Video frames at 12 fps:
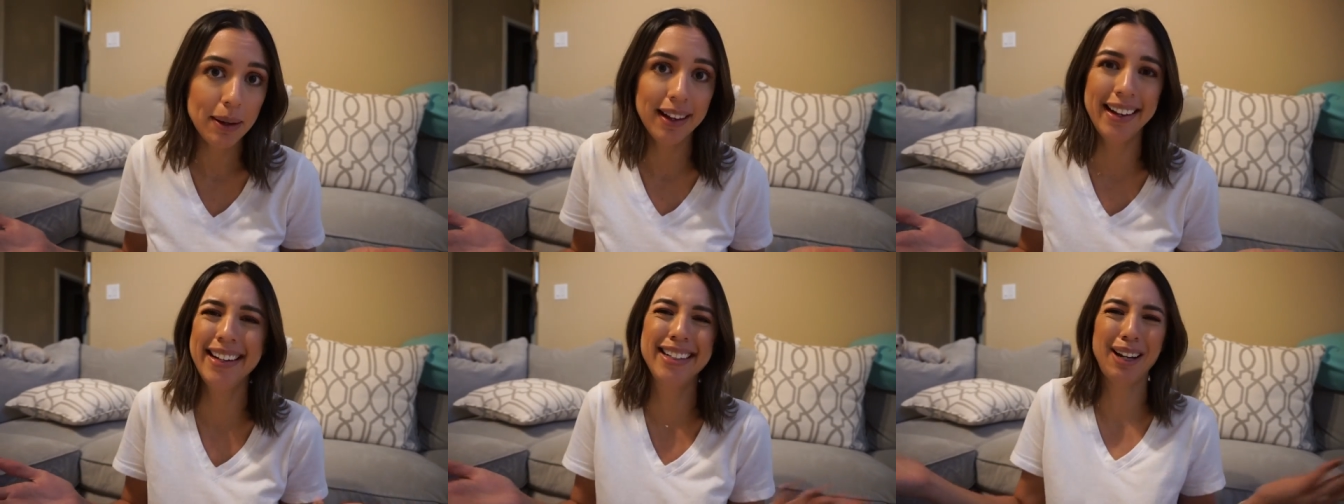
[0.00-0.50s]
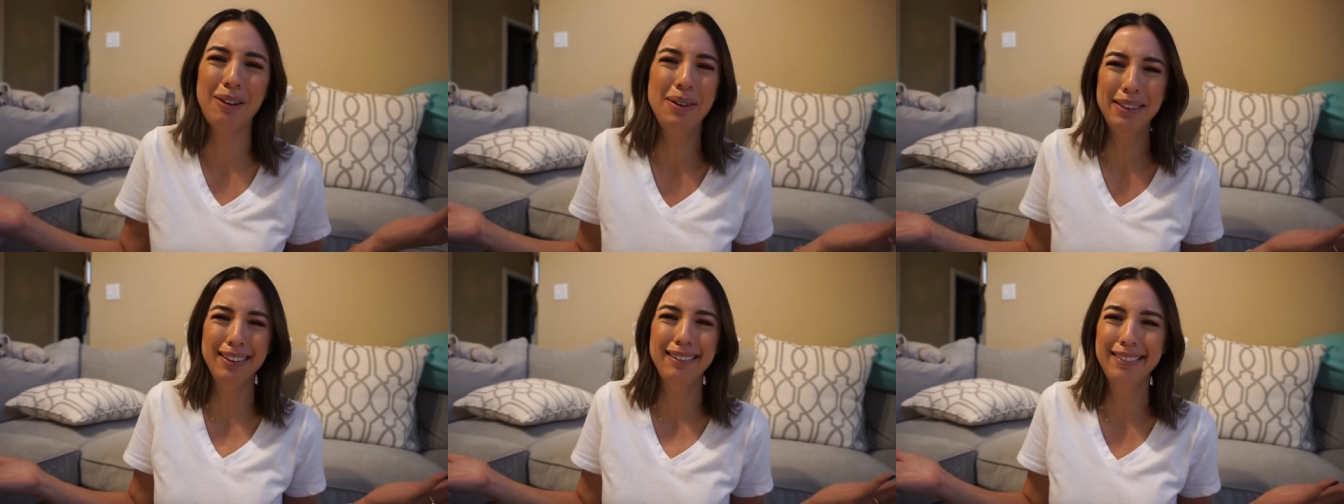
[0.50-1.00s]
mind.
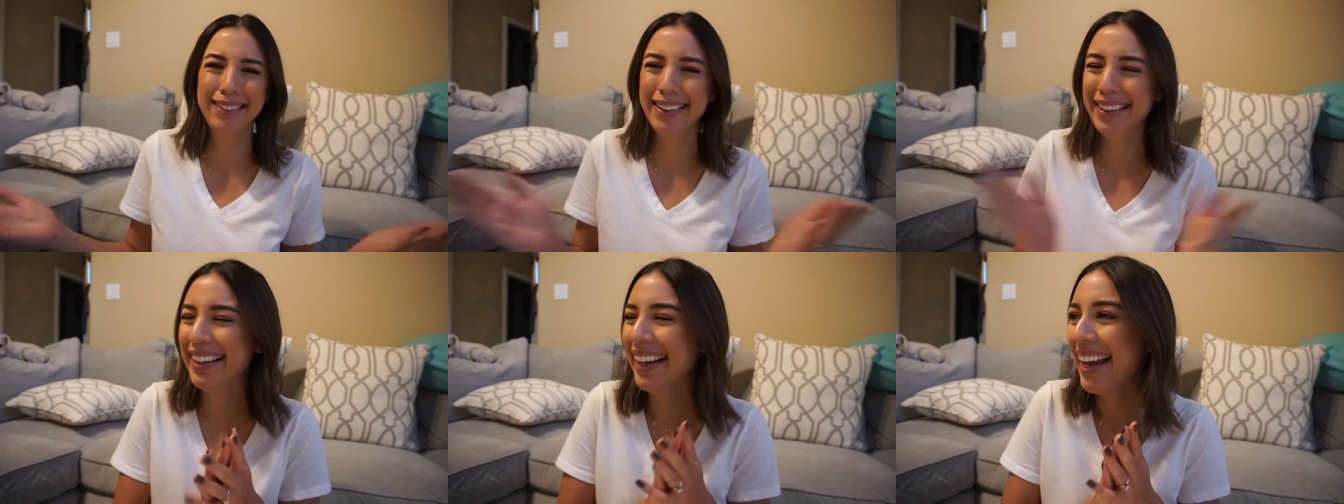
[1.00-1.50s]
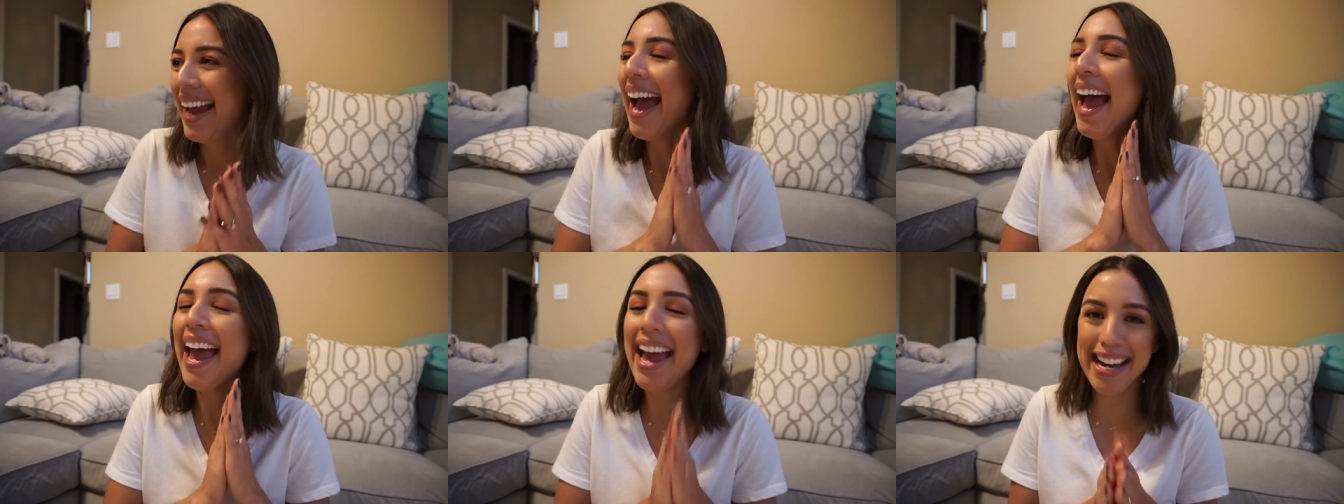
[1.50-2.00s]

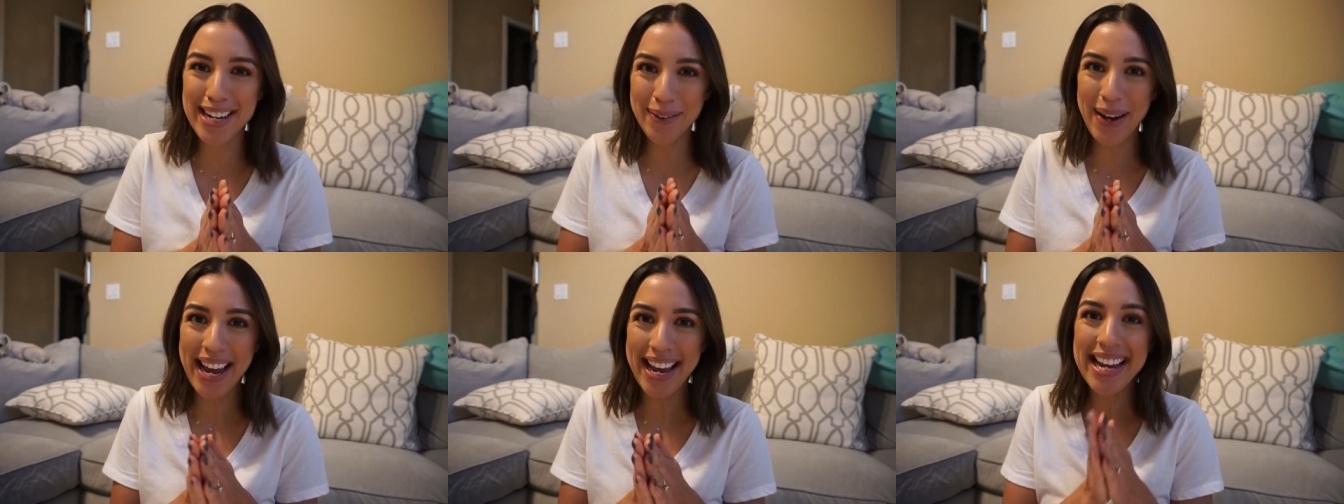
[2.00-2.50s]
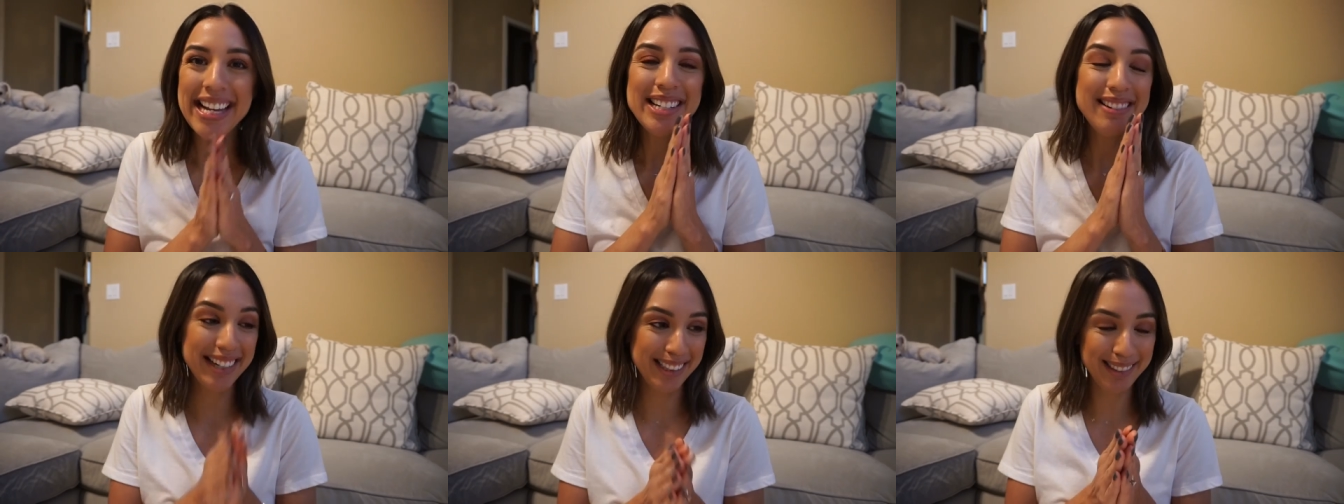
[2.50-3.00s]
anyway,
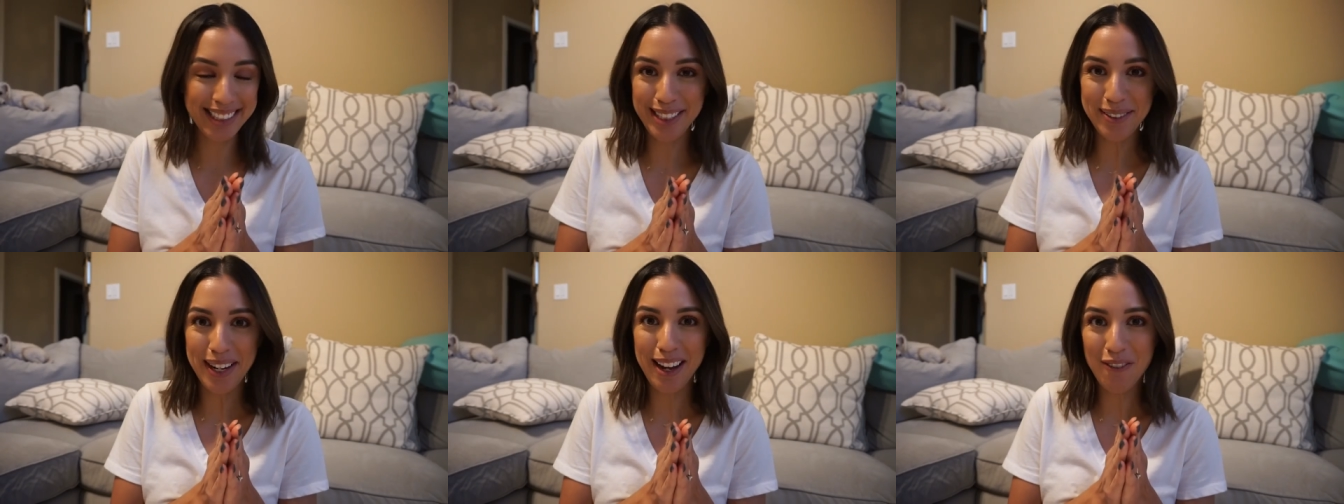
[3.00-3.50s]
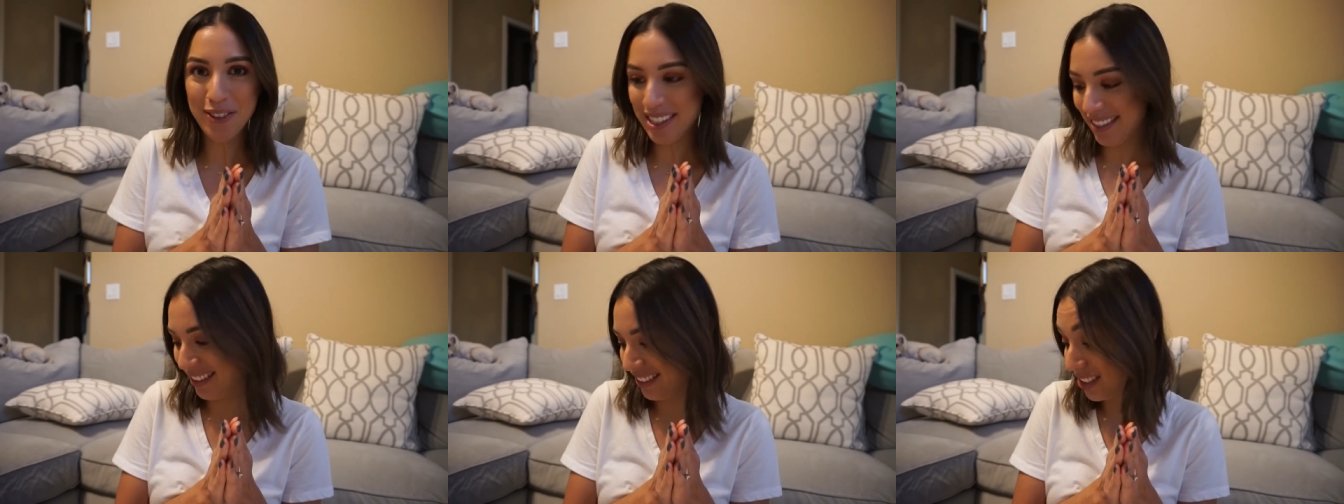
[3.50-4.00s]
do you guys want to see what I got for
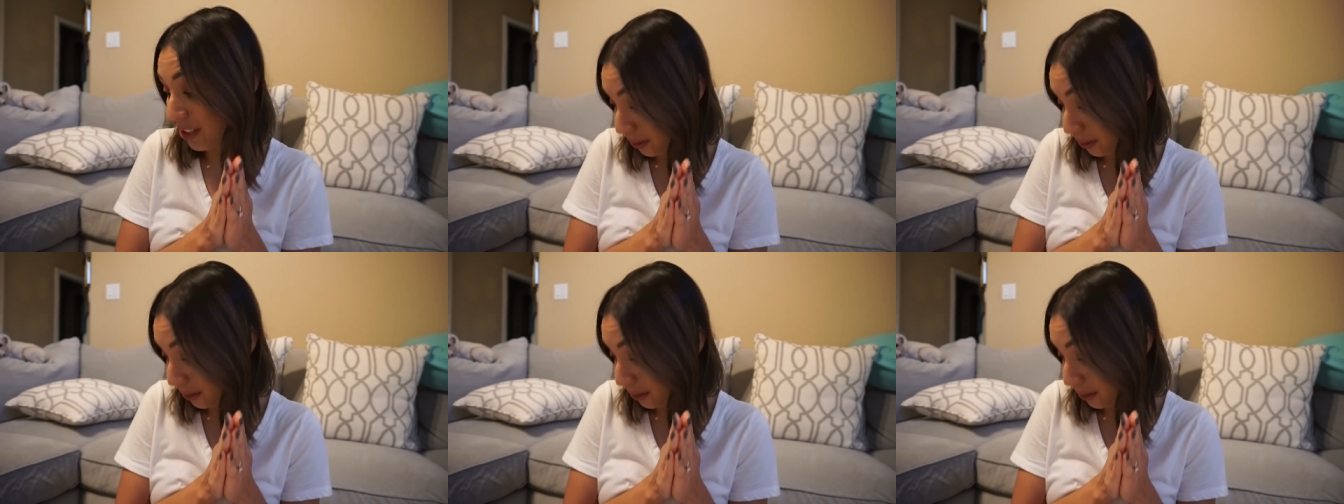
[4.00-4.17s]
dinner? Do